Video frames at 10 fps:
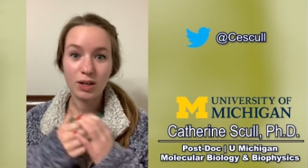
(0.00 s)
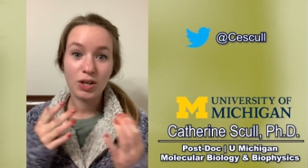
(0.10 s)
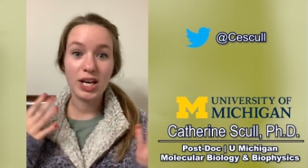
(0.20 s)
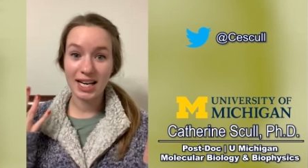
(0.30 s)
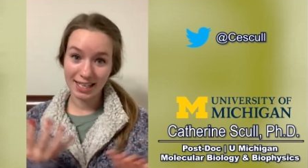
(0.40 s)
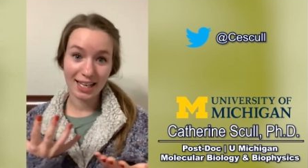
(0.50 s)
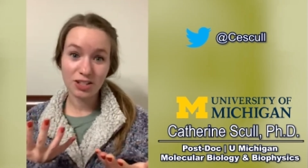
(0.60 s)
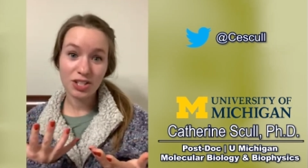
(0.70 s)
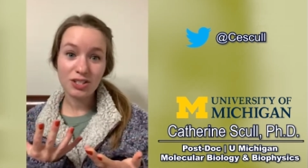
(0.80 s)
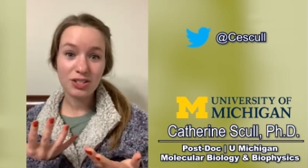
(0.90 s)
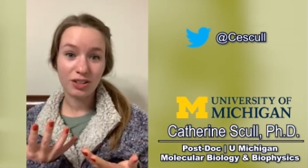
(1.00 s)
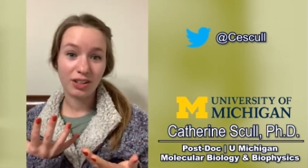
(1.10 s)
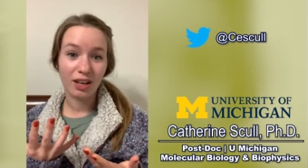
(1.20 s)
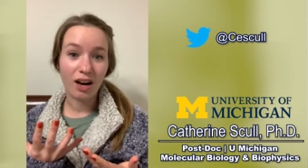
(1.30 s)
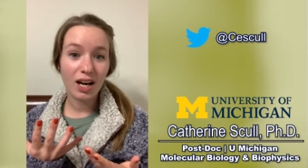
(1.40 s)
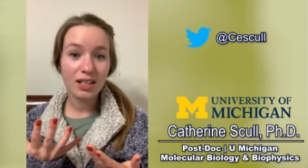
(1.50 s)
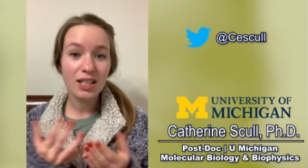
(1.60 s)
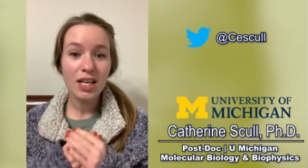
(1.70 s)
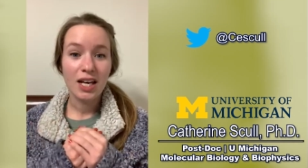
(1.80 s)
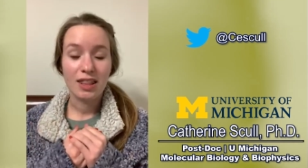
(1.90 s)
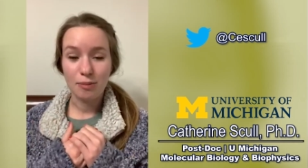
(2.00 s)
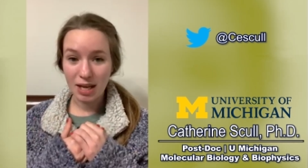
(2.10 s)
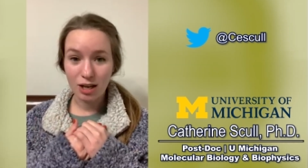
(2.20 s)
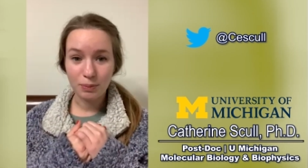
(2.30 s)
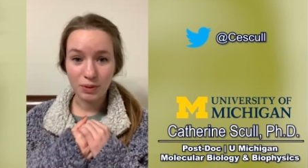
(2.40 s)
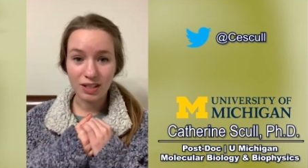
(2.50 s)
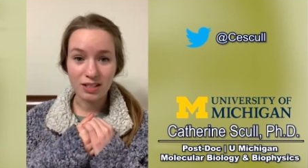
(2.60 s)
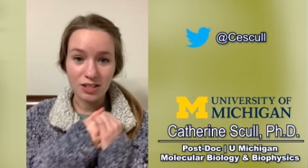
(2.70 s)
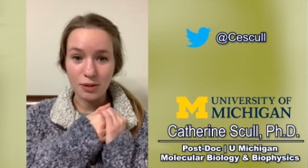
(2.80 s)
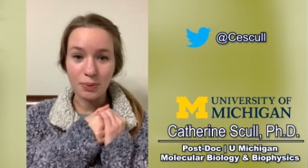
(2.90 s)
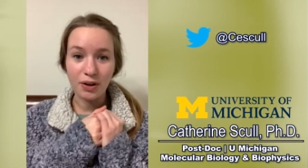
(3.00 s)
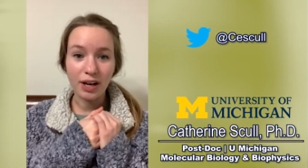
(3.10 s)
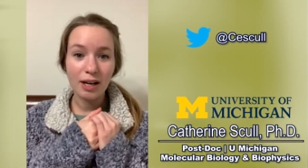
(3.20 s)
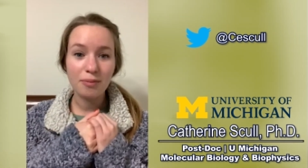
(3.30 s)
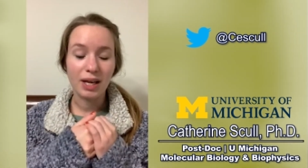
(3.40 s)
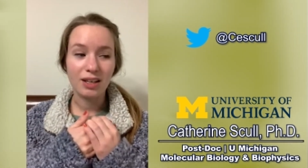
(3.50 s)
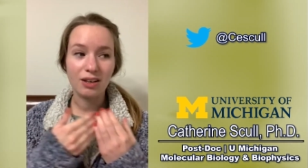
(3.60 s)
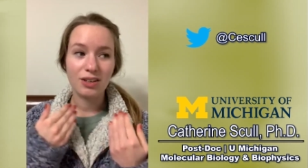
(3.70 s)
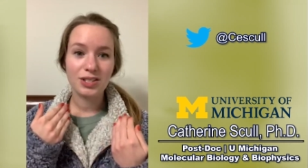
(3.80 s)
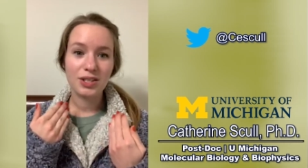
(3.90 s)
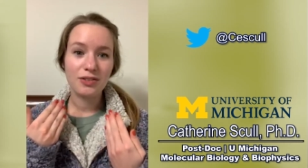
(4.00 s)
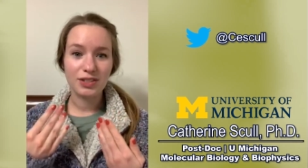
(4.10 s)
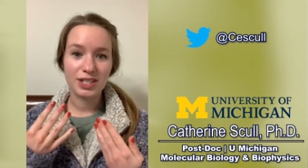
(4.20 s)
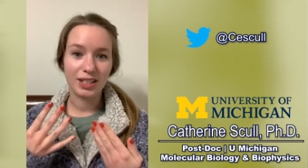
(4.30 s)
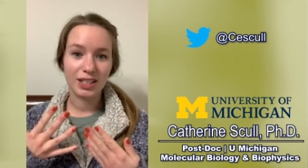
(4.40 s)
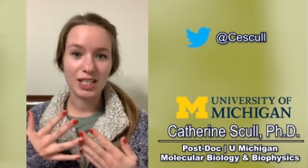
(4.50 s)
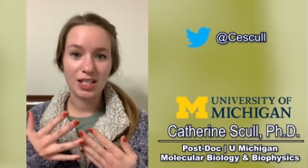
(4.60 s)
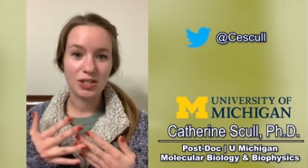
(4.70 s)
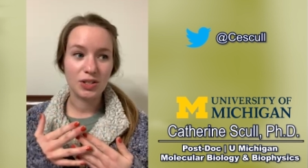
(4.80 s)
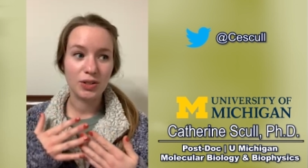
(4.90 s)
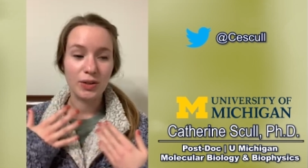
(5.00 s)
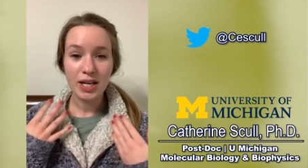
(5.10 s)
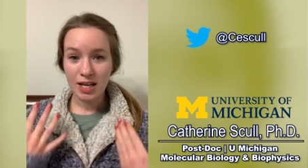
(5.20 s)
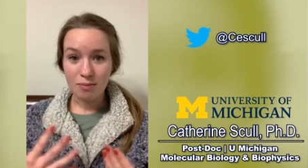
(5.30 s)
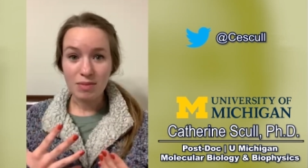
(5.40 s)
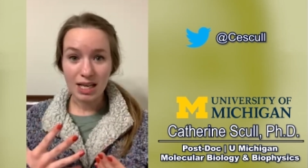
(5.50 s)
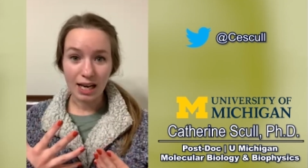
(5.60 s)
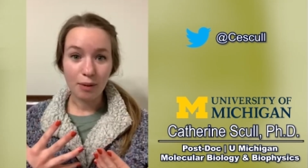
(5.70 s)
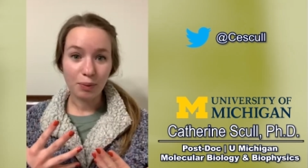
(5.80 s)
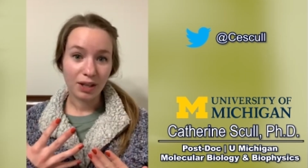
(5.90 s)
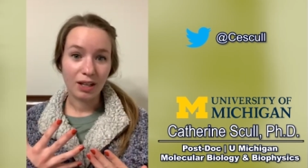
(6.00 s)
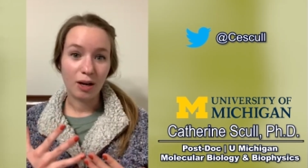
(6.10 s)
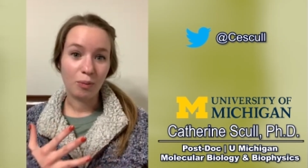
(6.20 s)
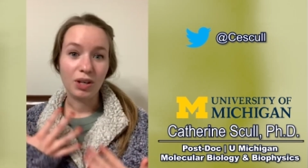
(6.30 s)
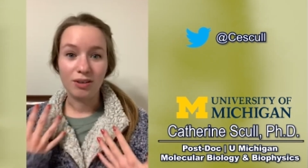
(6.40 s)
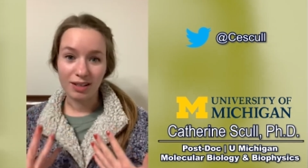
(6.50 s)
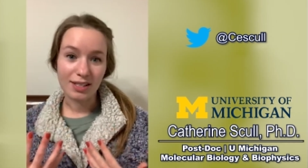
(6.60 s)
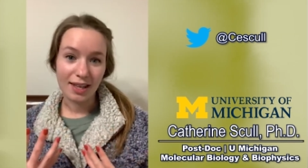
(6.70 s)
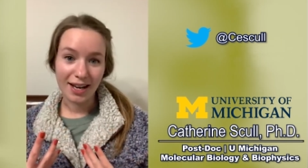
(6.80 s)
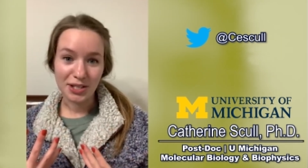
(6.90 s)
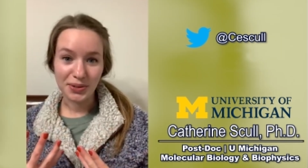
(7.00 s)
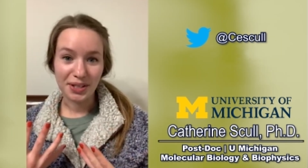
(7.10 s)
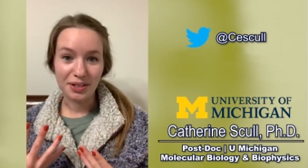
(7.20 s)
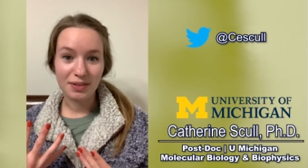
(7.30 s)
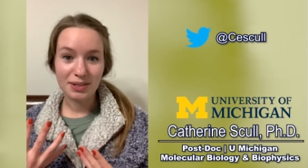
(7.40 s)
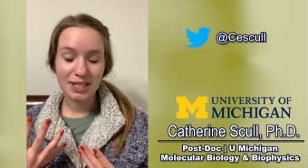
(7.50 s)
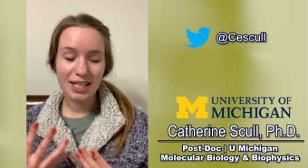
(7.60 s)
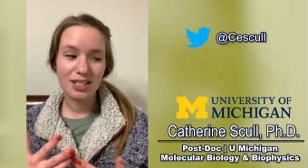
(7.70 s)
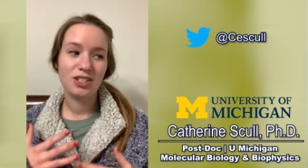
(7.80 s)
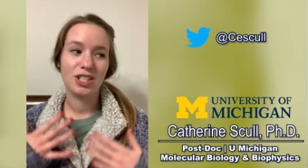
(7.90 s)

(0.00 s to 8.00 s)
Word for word: create connections early on that may help you get into the program and it also facilitates you meeting up with them when you get to the actual interview stage.